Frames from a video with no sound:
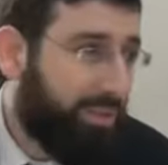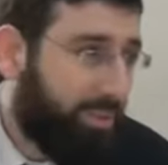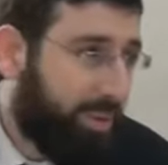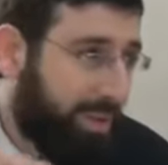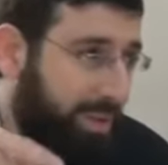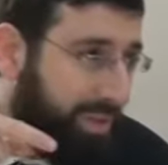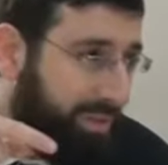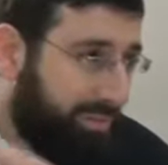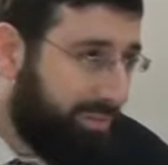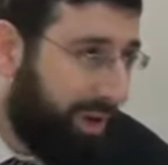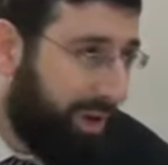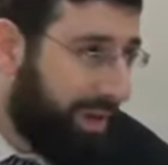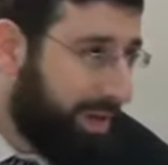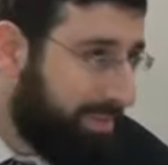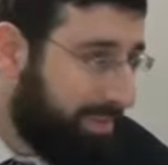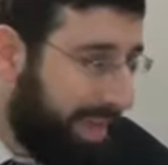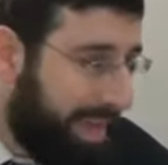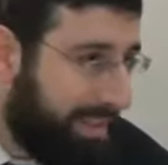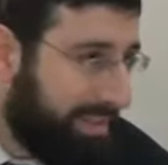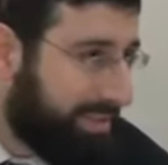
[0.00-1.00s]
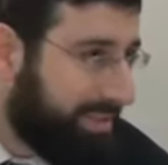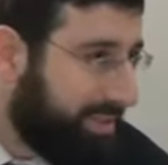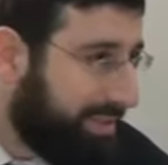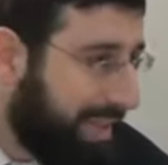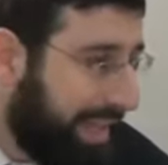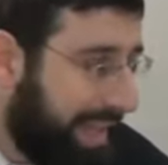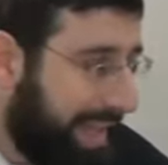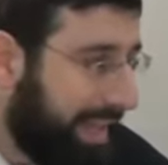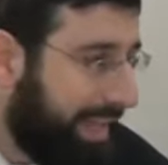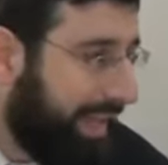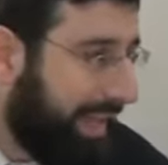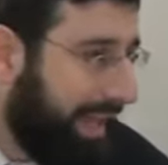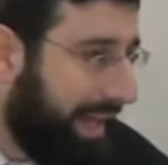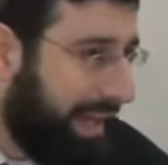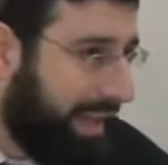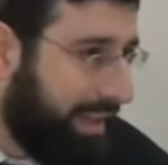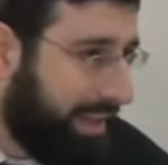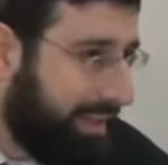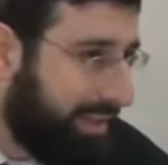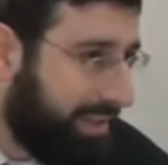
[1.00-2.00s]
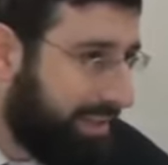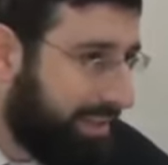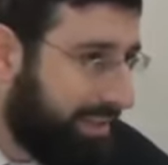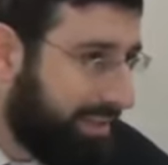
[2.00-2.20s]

when the Yavanim entered the Heichal,